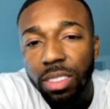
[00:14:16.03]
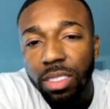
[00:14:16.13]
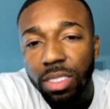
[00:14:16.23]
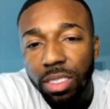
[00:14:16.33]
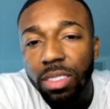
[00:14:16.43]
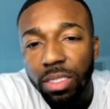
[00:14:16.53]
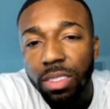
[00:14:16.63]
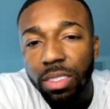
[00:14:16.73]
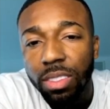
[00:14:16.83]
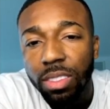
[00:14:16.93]

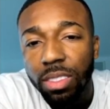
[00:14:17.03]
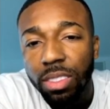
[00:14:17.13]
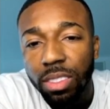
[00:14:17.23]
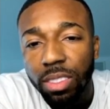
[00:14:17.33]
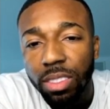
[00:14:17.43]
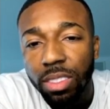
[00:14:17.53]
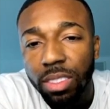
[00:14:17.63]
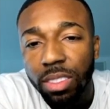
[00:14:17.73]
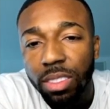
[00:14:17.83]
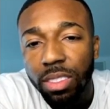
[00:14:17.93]

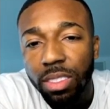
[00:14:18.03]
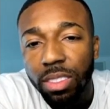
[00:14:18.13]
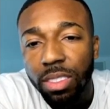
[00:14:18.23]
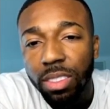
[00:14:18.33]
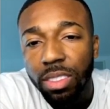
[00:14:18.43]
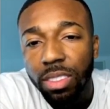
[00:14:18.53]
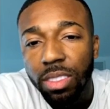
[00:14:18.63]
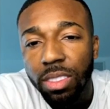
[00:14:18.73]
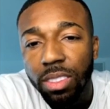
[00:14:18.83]
[no speech]